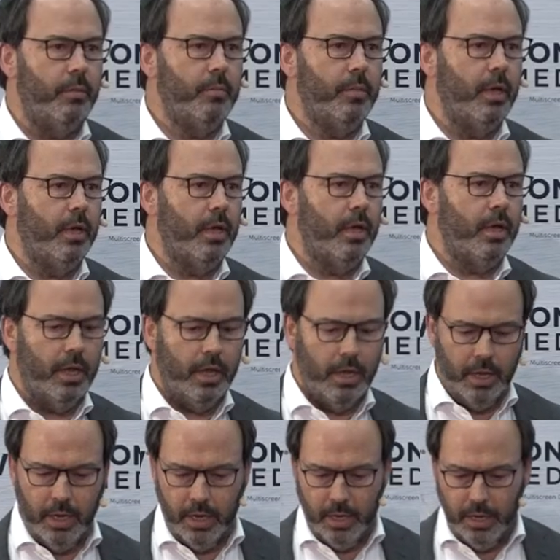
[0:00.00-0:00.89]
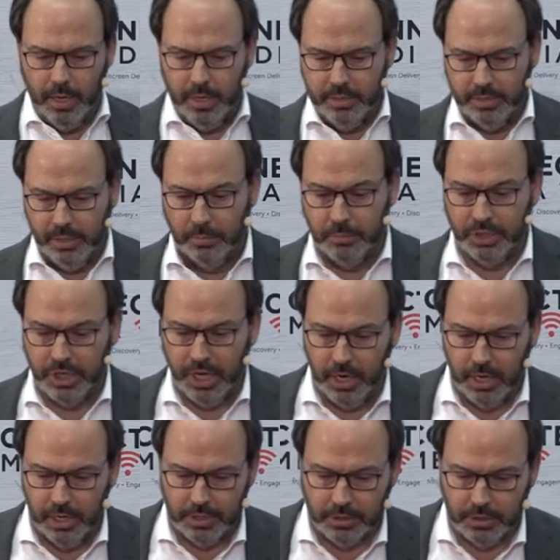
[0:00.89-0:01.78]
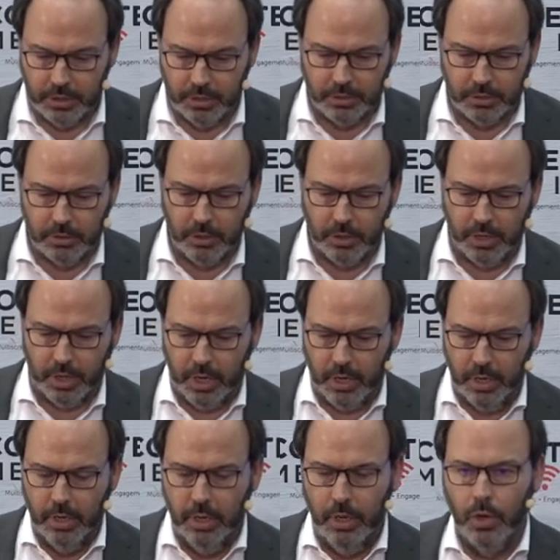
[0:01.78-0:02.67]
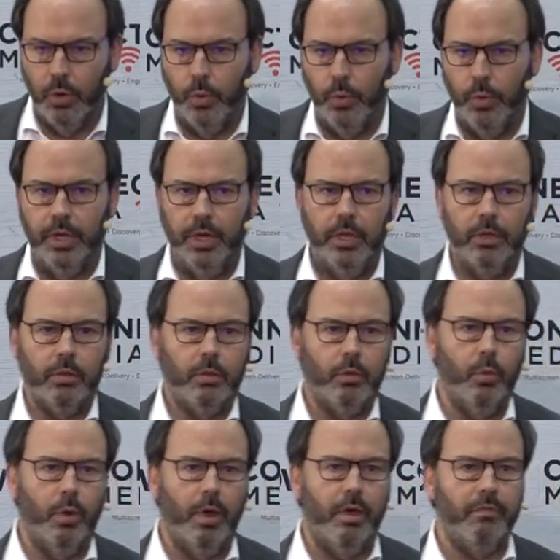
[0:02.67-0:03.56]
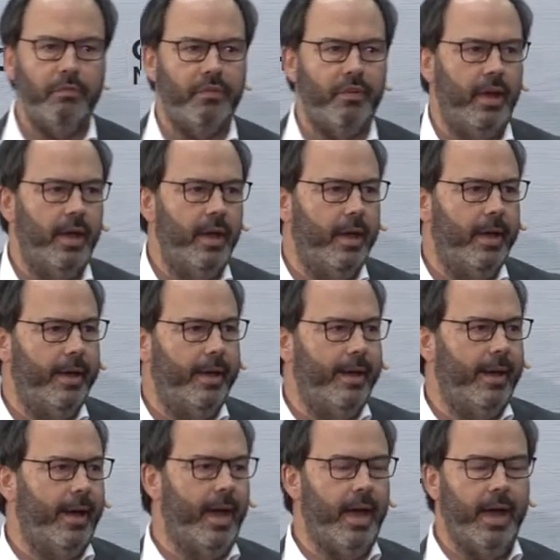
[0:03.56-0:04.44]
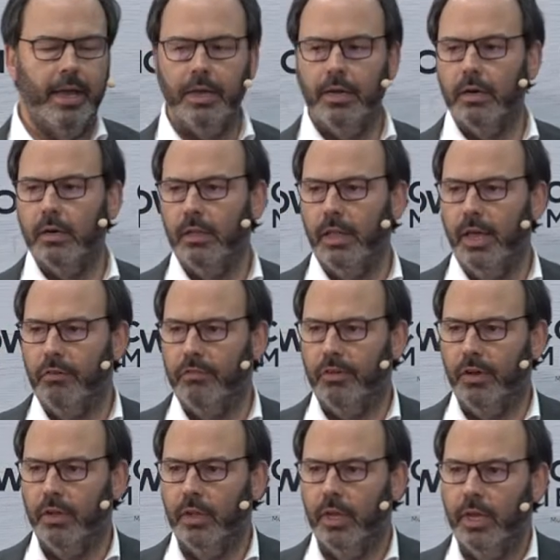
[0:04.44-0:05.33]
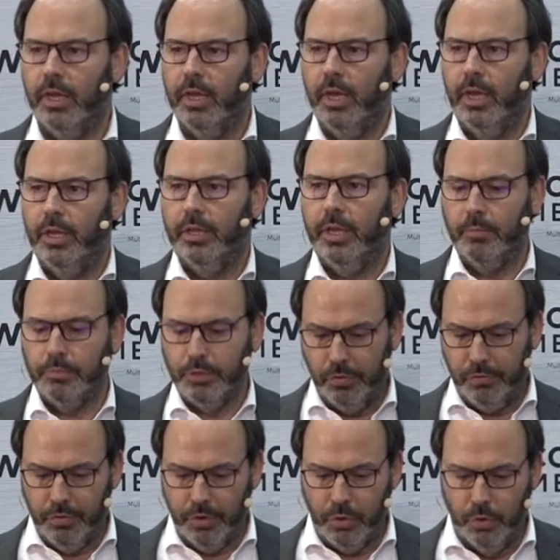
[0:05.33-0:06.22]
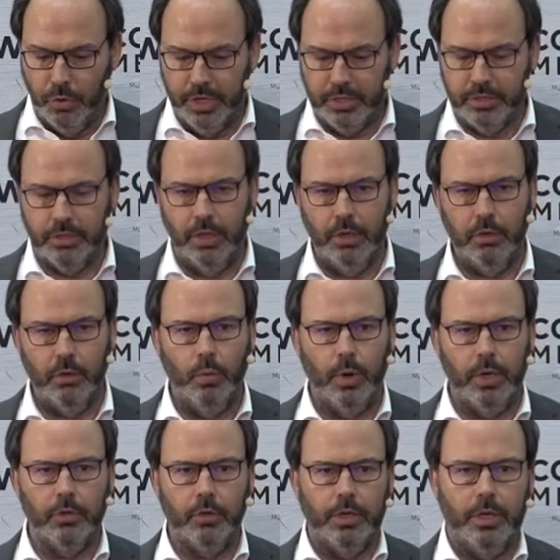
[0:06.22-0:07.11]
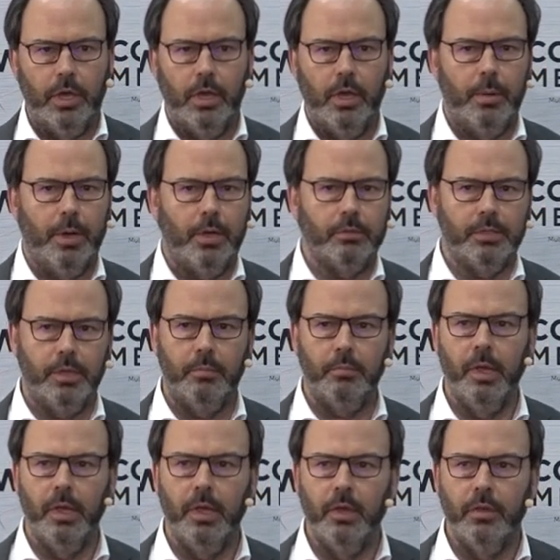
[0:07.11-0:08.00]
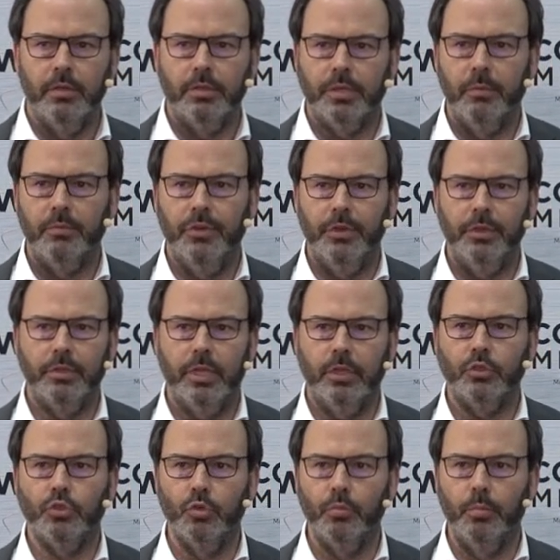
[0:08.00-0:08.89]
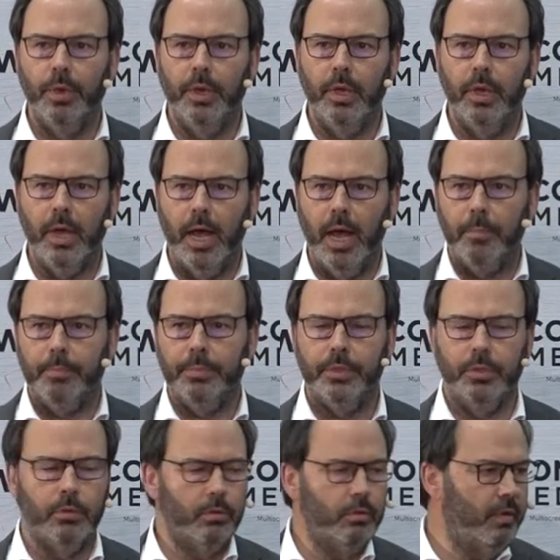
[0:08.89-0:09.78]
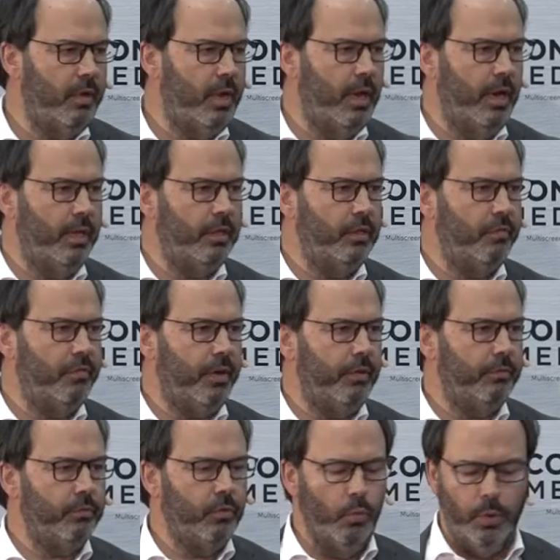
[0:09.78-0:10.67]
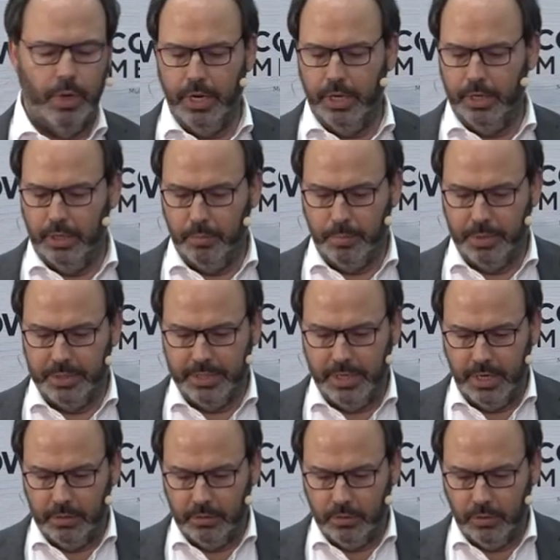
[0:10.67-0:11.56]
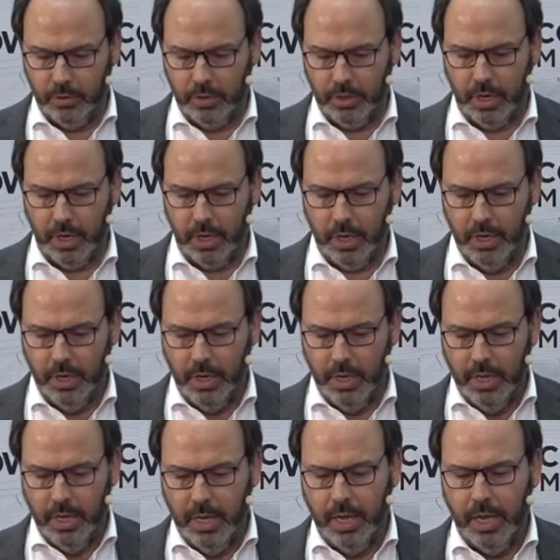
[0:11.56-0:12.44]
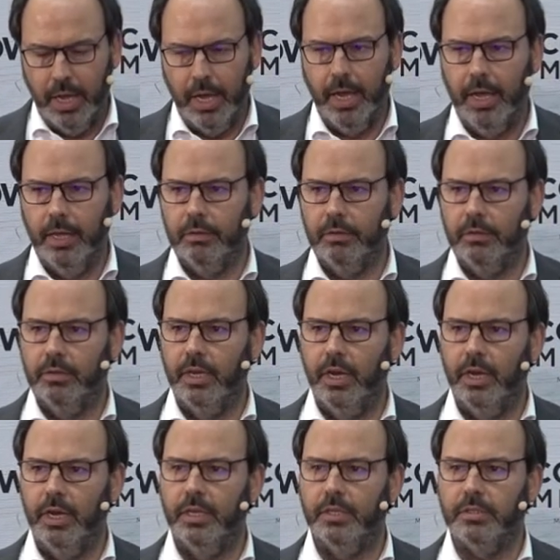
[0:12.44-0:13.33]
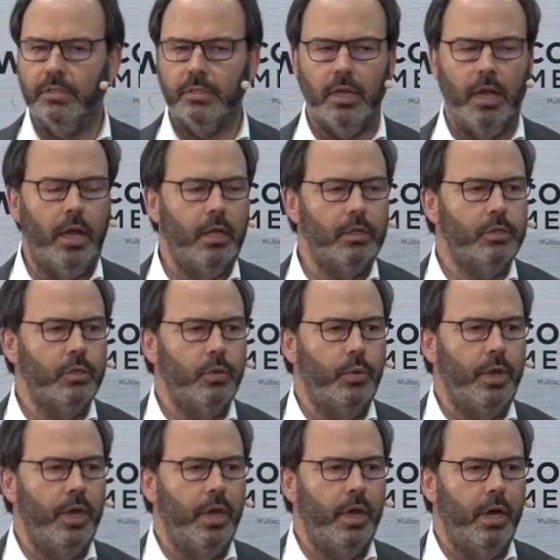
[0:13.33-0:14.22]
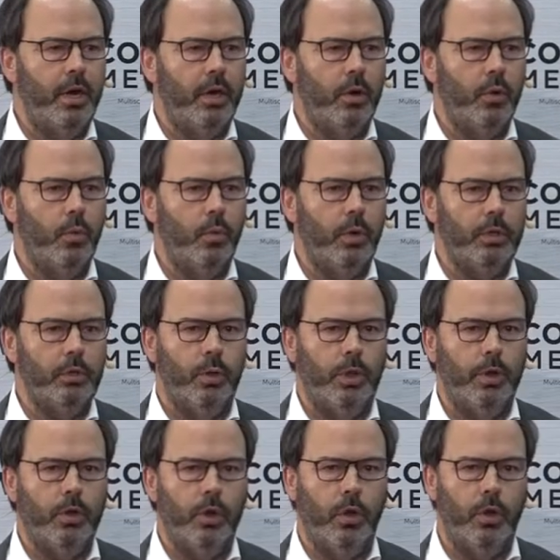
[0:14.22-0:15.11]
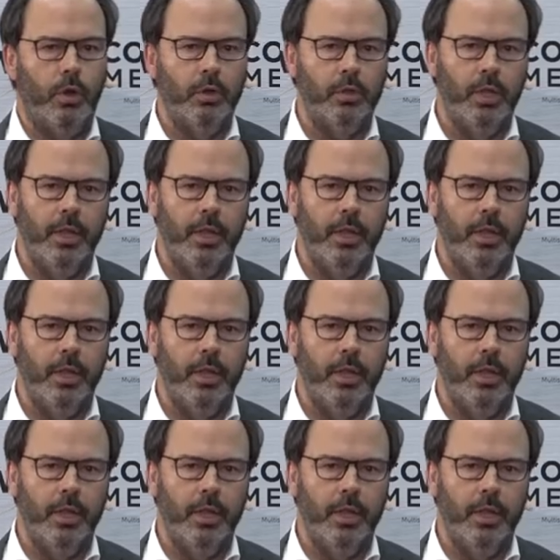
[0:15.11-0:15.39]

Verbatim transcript: uh, uh, some challenges. Okay, we need to have a higher level in terms of accuracy. We are talking about some something that should be up to 95 to 100 percent. Okay, and there is also here what we call